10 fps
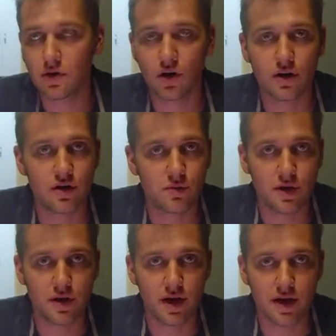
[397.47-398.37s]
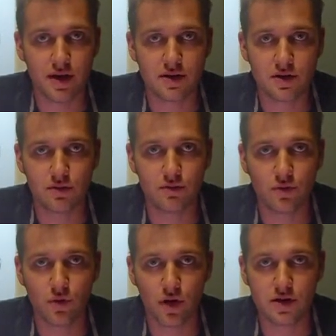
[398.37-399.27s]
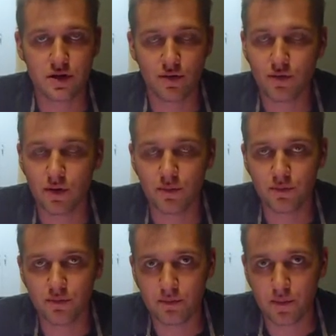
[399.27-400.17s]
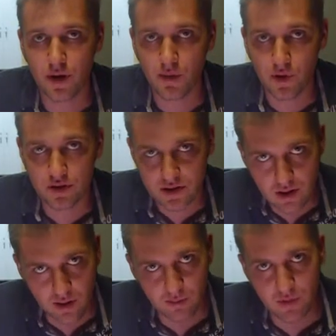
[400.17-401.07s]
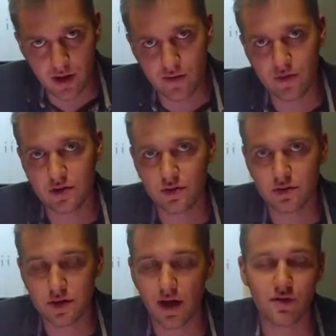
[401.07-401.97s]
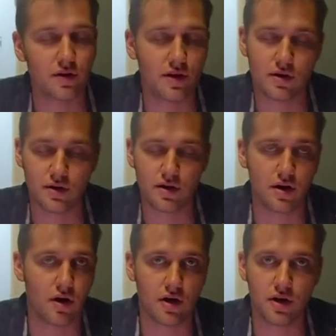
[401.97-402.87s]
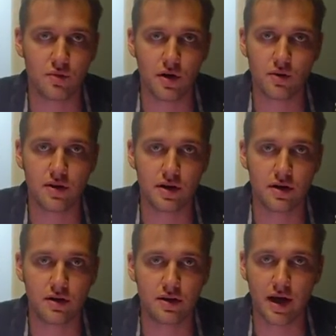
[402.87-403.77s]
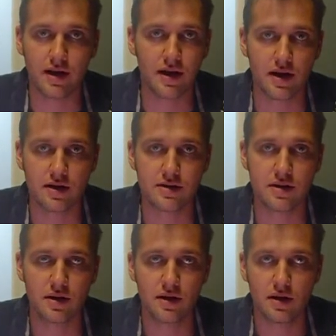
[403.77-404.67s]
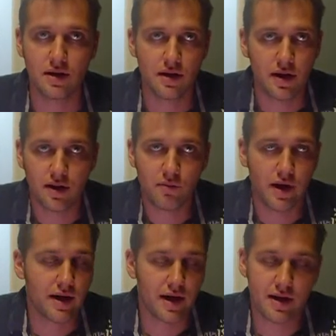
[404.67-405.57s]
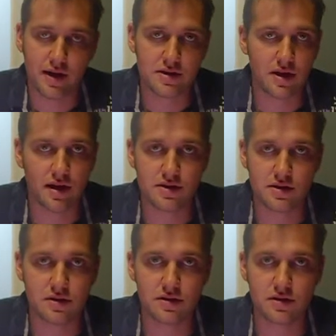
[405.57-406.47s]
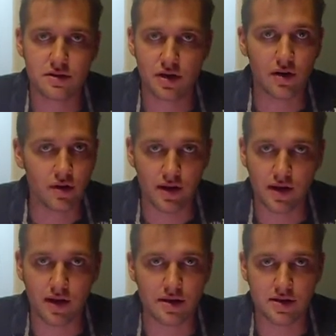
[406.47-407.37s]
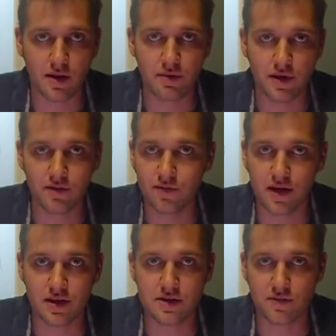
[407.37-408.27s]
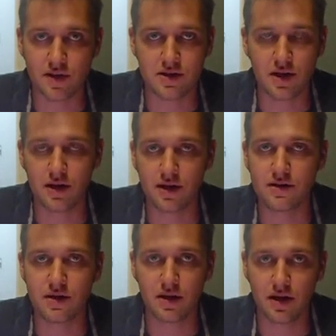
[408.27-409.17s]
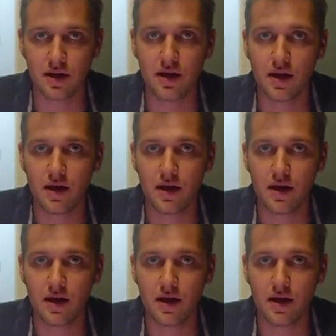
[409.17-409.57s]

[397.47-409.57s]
argument, I guess, some question from among some individuals. I haven't really heard an argument within dietetics. My dietetics classes generally accept that vegans and vegetarians can get